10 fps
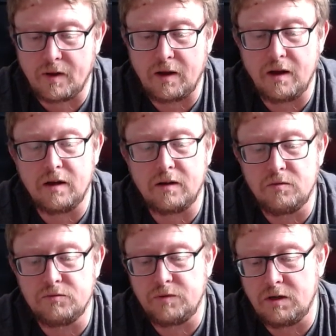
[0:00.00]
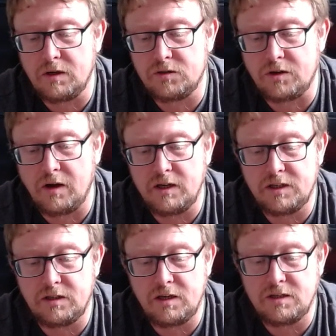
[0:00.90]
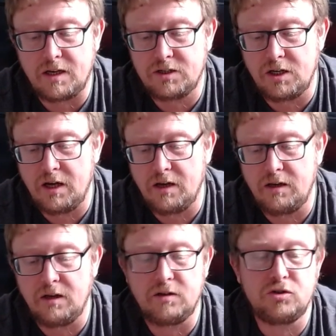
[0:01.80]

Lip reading: It comes with a little style. It's actually a